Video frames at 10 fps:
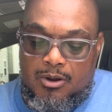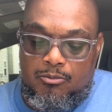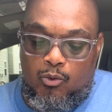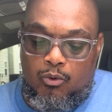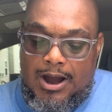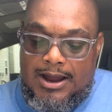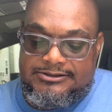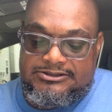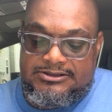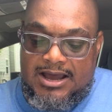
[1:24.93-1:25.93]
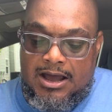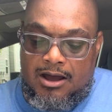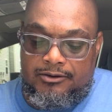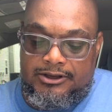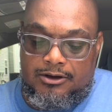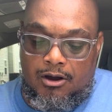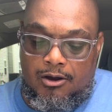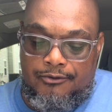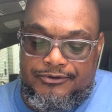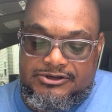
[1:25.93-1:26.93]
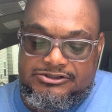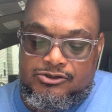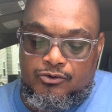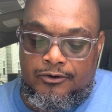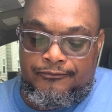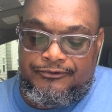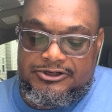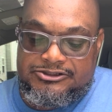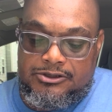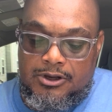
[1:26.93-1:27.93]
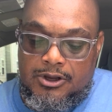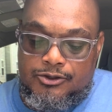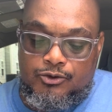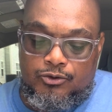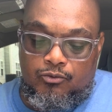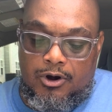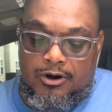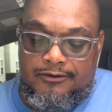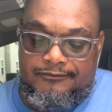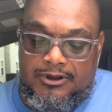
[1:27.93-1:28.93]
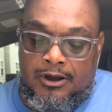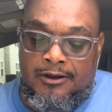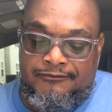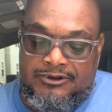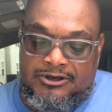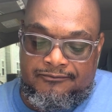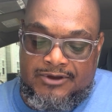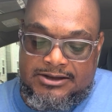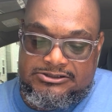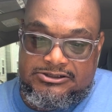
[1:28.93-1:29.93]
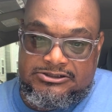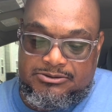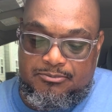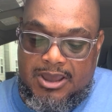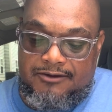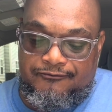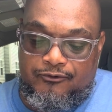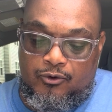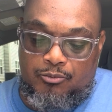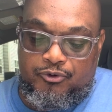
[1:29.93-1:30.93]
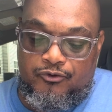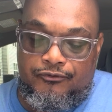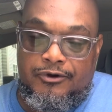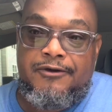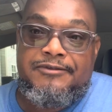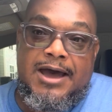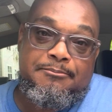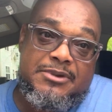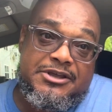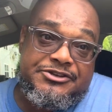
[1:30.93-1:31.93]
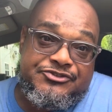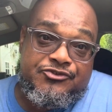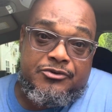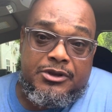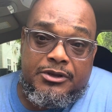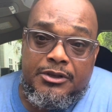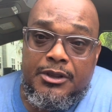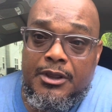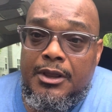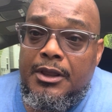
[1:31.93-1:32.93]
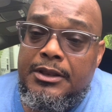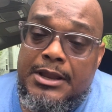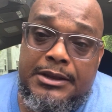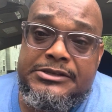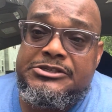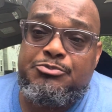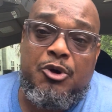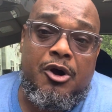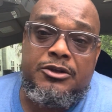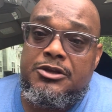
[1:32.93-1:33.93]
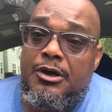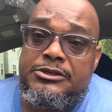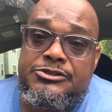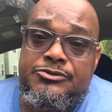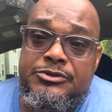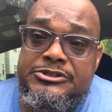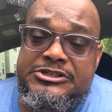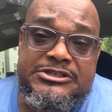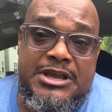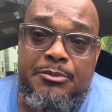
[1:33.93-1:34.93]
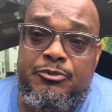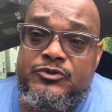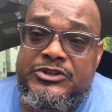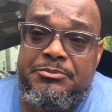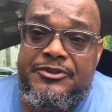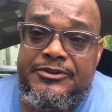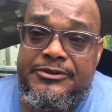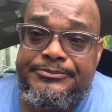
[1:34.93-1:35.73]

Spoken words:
But watch thou in all things, endure affliction, do the work of an evangelist, make full proof of thy ministry. Now this is Paul talking to his disciple Timothy.